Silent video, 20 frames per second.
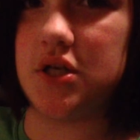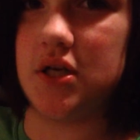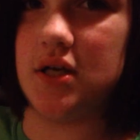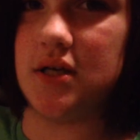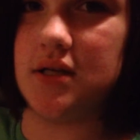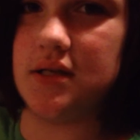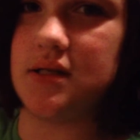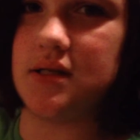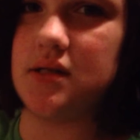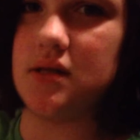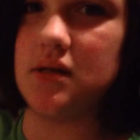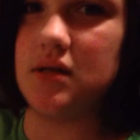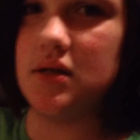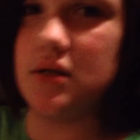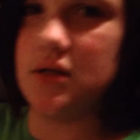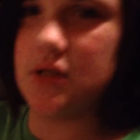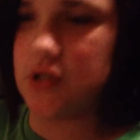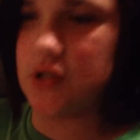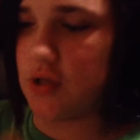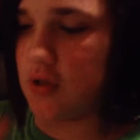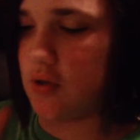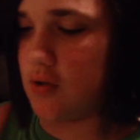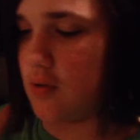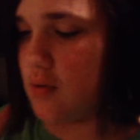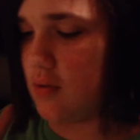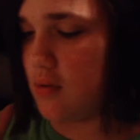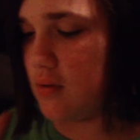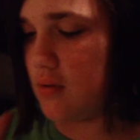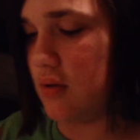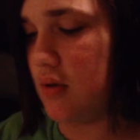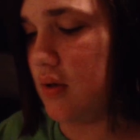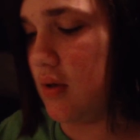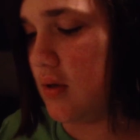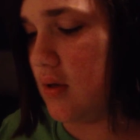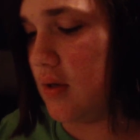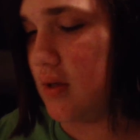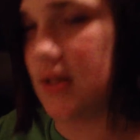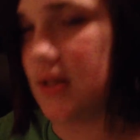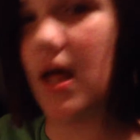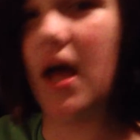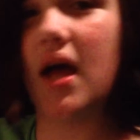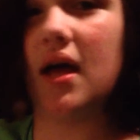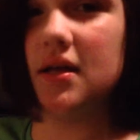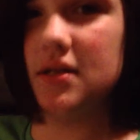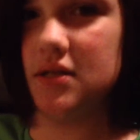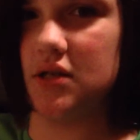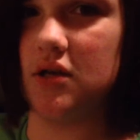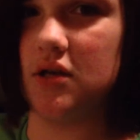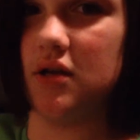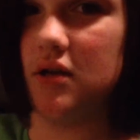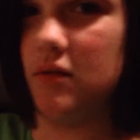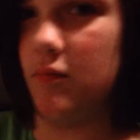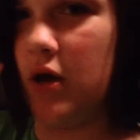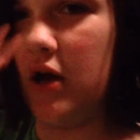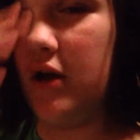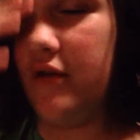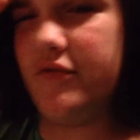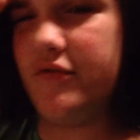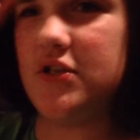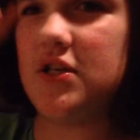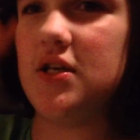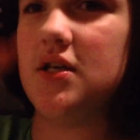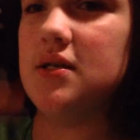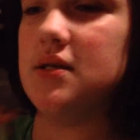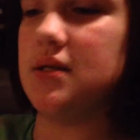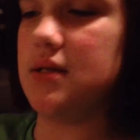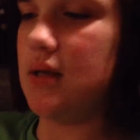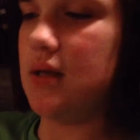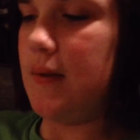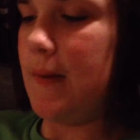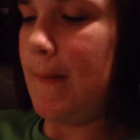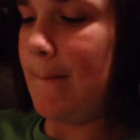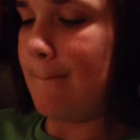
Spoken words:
cheese. So that is a good amount of cheese.